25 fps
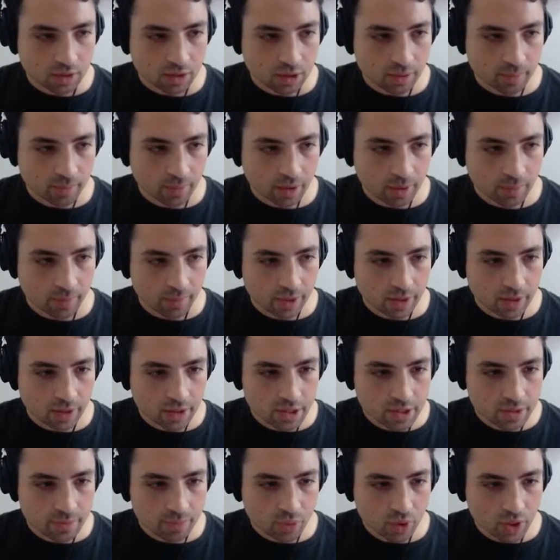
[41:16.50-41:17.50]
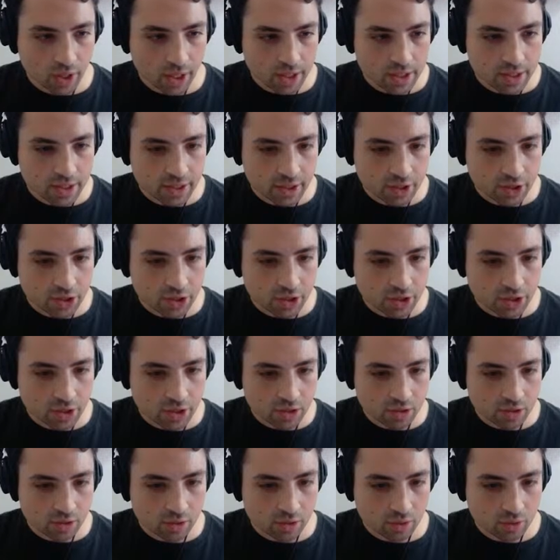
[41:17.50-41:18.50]
might be this brass section is a
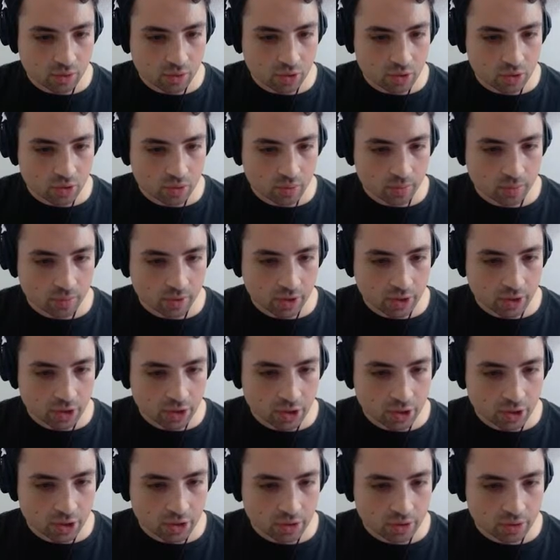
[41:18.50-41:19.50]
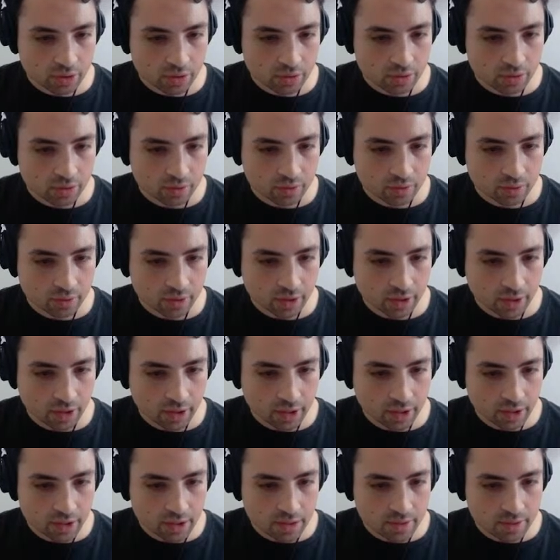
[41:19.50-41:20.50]
little too much.
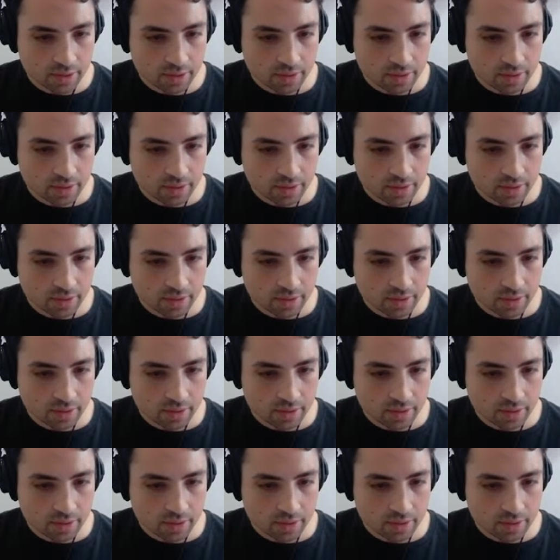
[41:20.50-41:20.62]
Yeah, it's...